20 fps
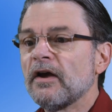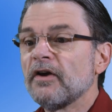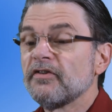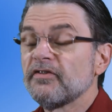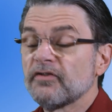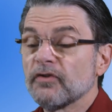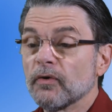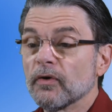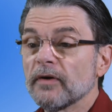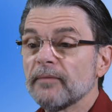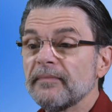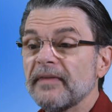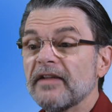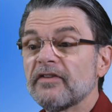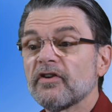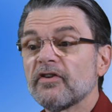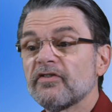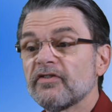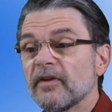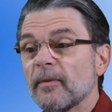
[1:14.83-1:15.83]
Sure,
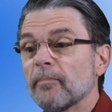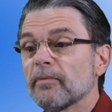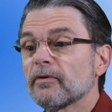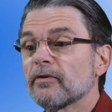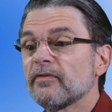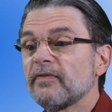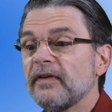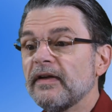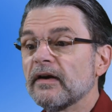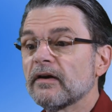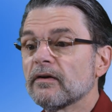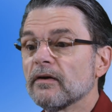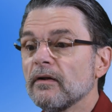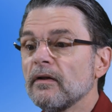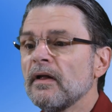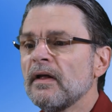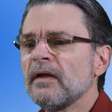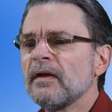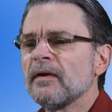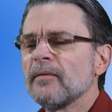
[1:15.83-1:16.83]
it's a simpler
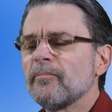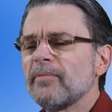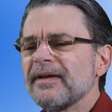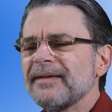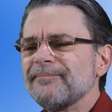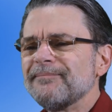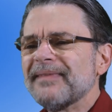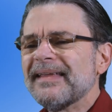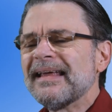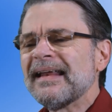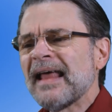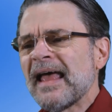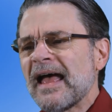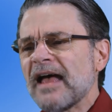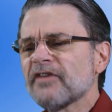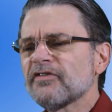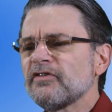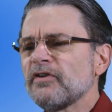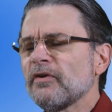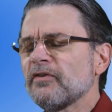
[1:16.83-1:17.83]
vehicle, but it
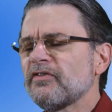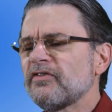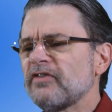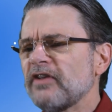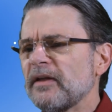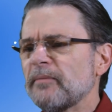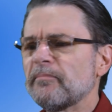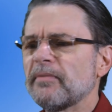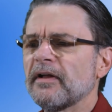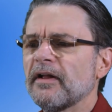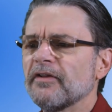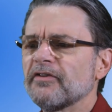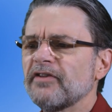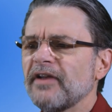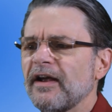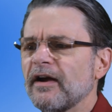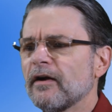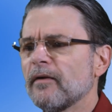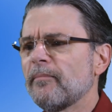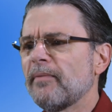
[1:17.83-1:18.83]
has no seatbelts,
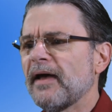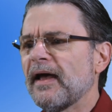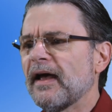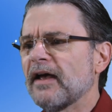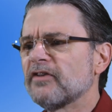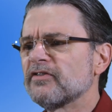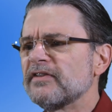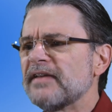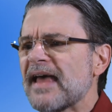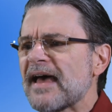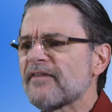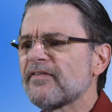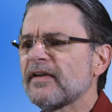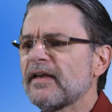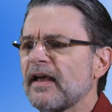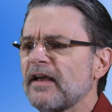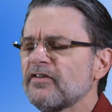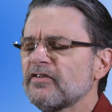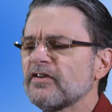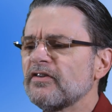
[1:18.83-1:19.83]
airbags,
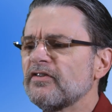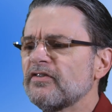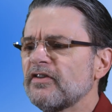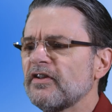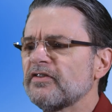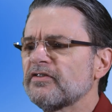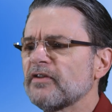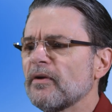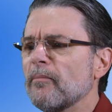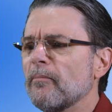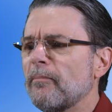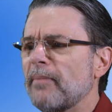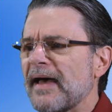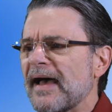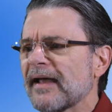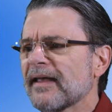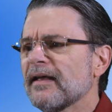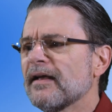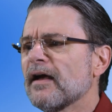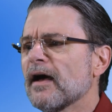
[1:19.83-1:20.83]
navigation system,
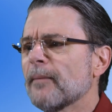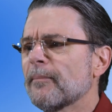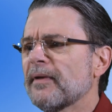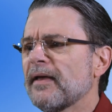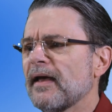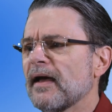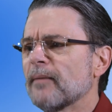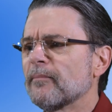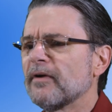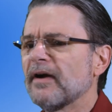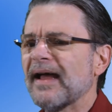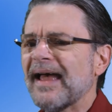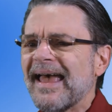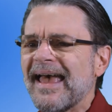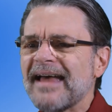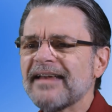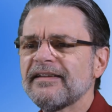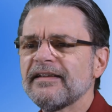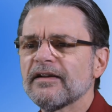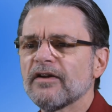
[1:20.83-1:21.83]
backing up camera,
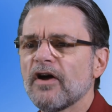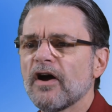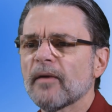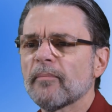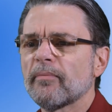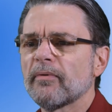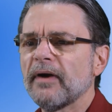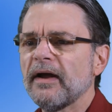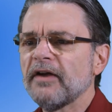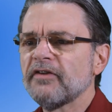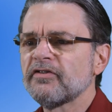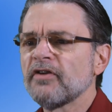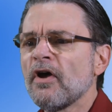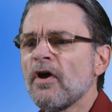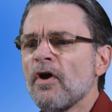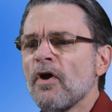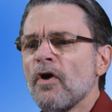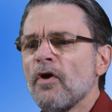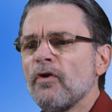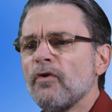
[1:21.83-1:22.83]
anti-lock brakes,
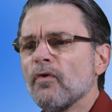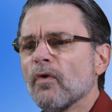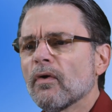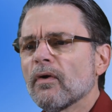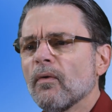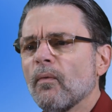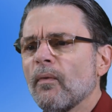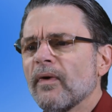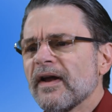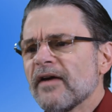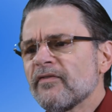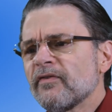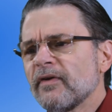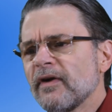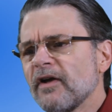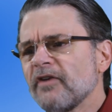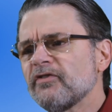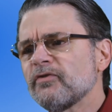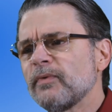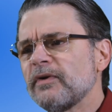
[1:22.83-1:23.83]
nor whatever
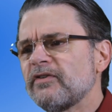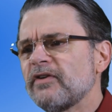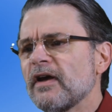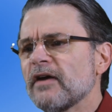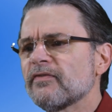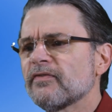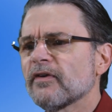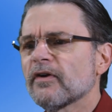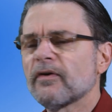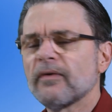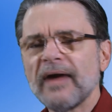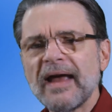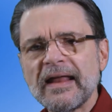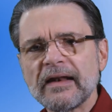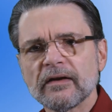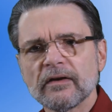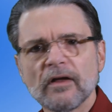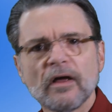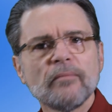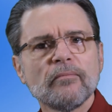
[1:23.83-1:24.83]
else we take for
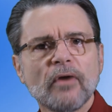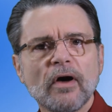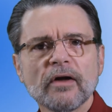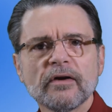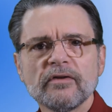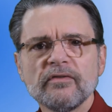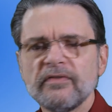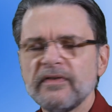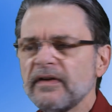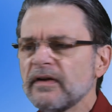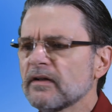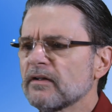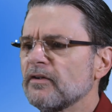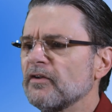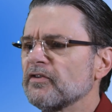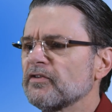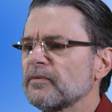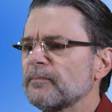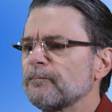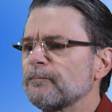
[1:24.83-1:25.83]
granted on modern
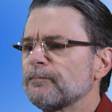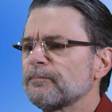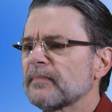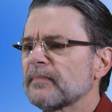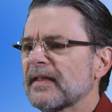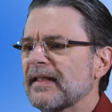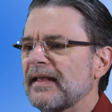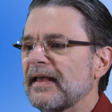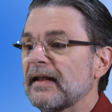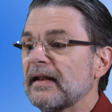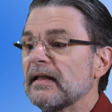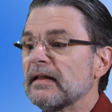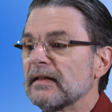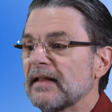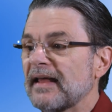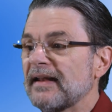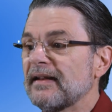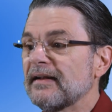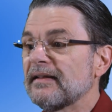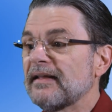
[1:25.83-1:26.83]
vehicles. Getting
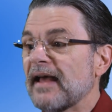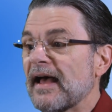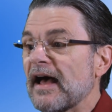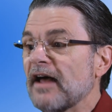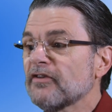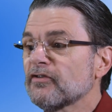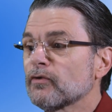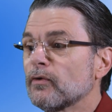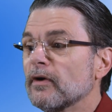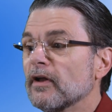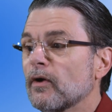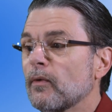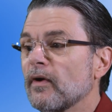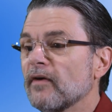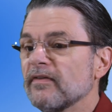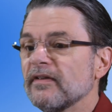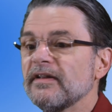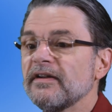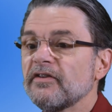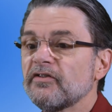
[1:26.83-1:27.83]
leaded gas or an
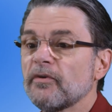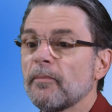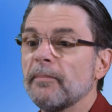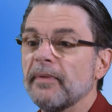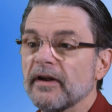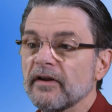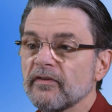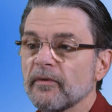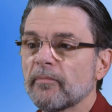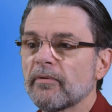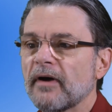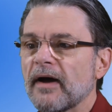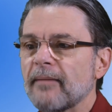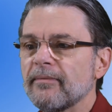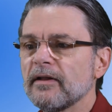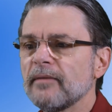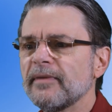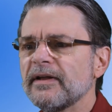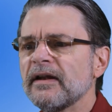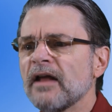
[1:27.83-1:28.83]
equivalent is a bit of a
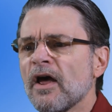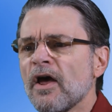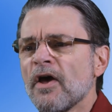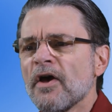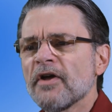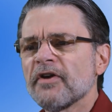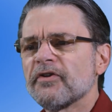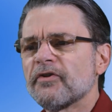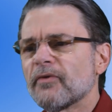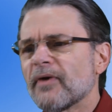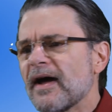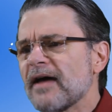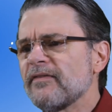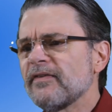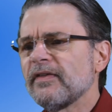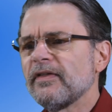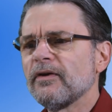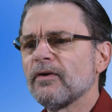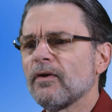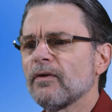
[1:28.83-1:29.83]
problem, and
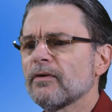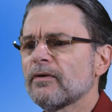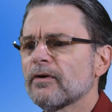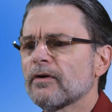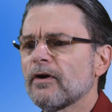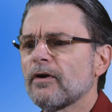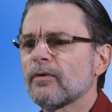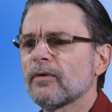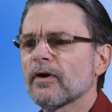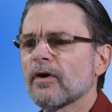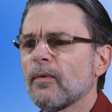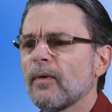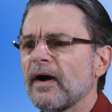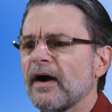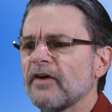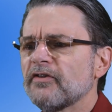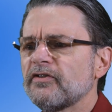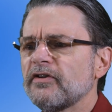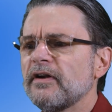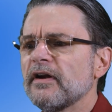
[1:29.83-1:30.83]
driving the old girl
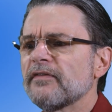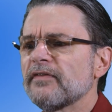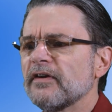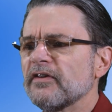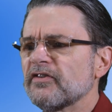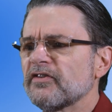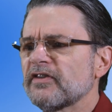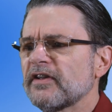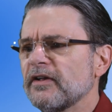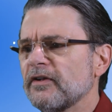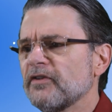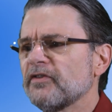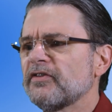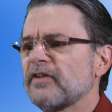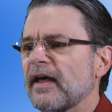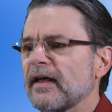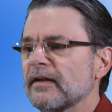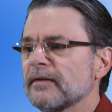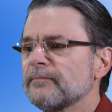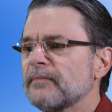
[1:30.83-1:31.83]
requires a different skill
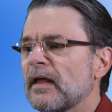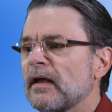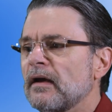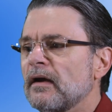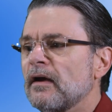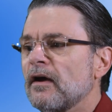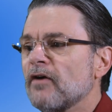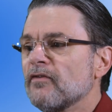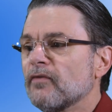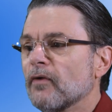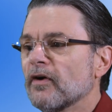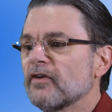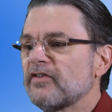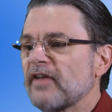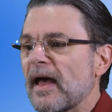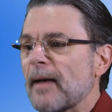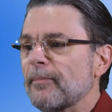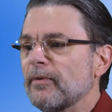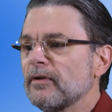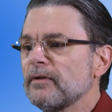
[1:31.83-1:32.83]
set. For
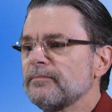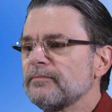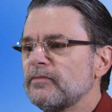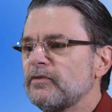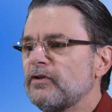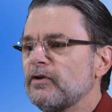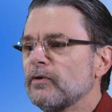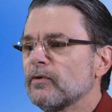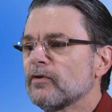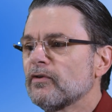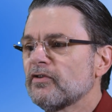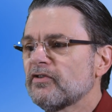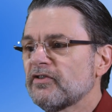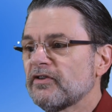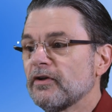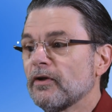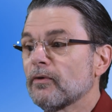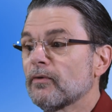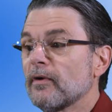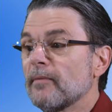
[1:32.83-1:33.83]
example, do you
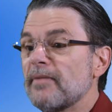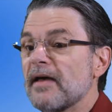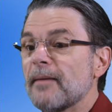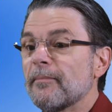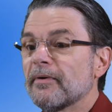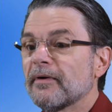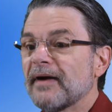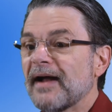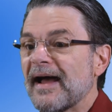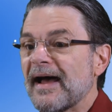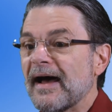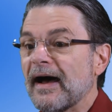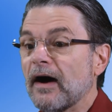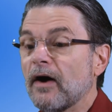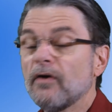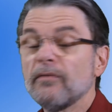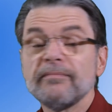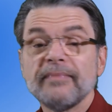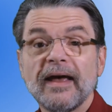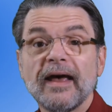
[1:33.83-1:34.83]
still remember
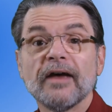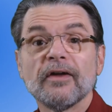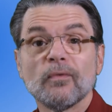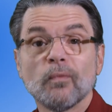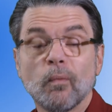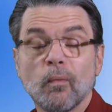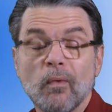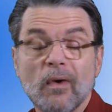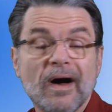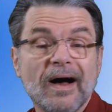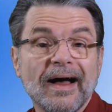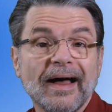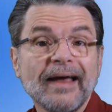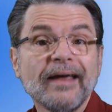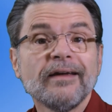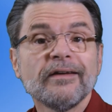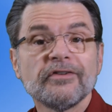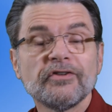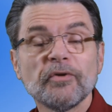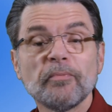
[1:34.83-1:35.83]
how and
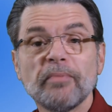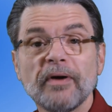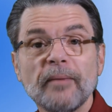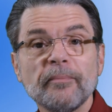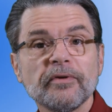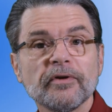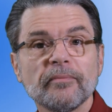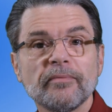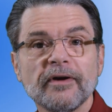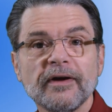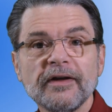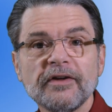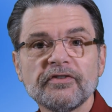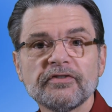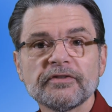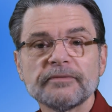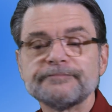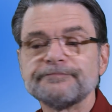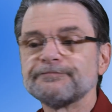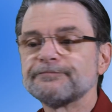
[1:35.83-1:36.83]
why to pump your
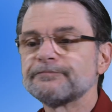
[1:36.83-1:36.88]
brakes?